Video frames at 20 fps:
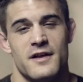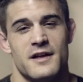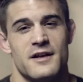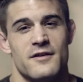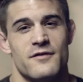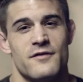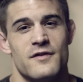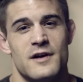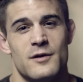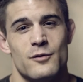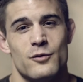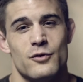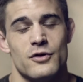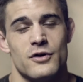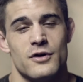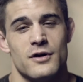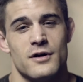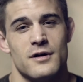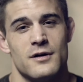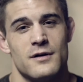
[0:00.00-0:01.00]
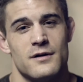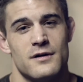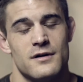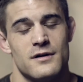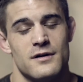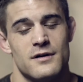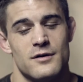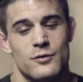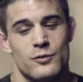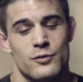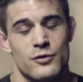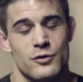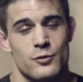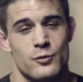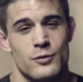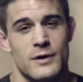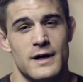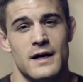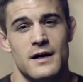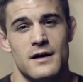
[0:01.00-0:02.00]
think if he were
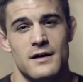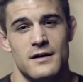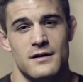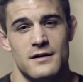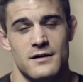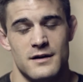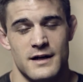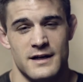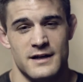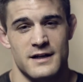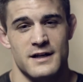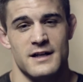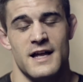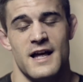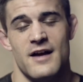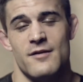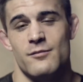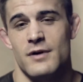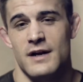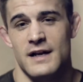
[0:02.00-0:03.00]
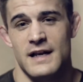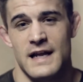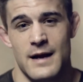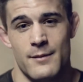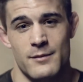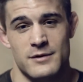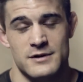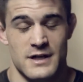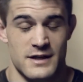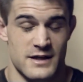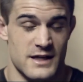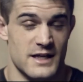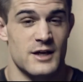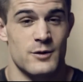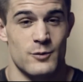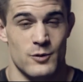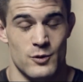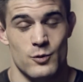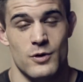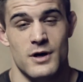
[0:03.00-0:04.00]
well and didn't have brain damage, I
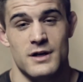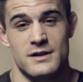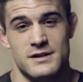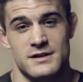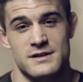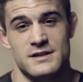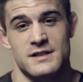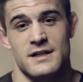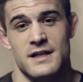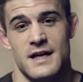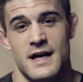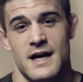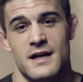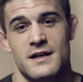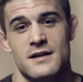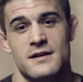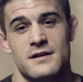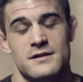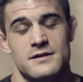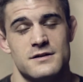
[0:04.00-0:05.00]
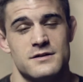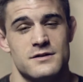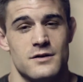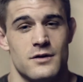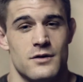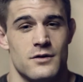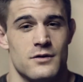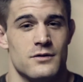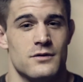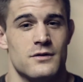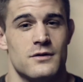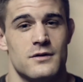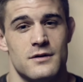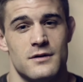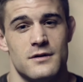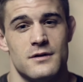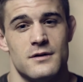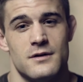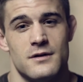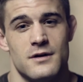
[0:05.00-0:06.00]
think he would want to see that. So
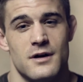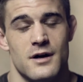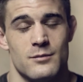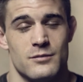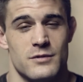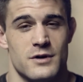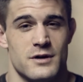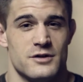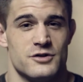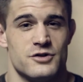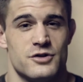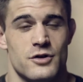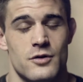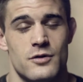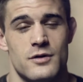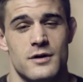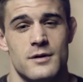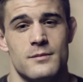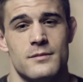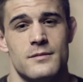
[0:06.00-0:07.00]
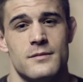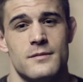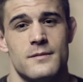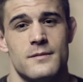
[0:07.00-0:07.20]
I'm gonna show him.